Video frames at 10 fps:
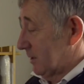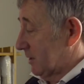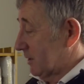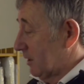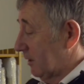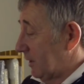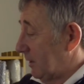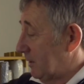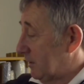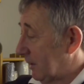
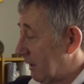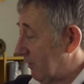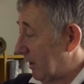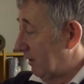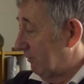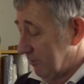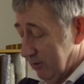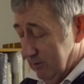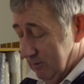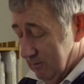studies to get ready
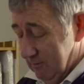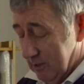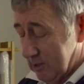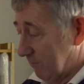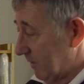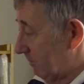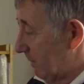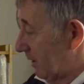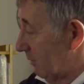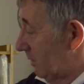for some of the
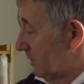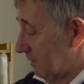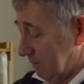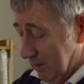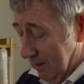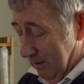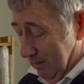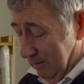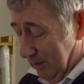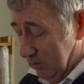bigger ones. Now,
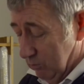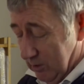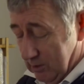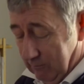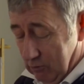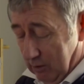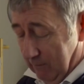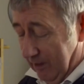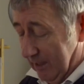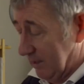these ones have got a
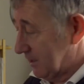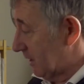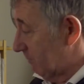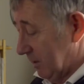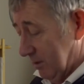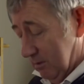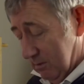very similar